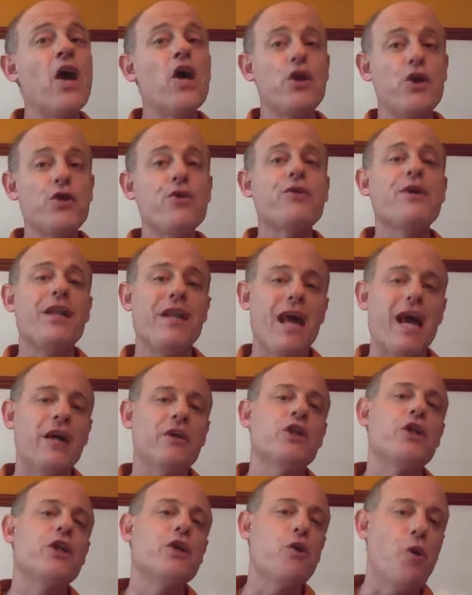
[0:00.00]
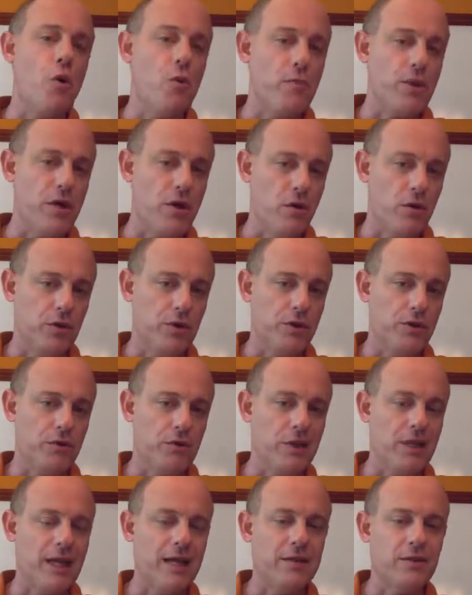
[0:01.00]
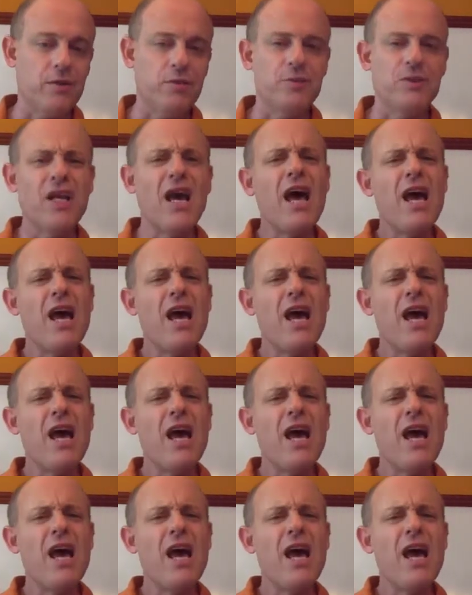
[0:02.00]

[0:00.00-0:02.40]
You can actually go beyond your classrooms.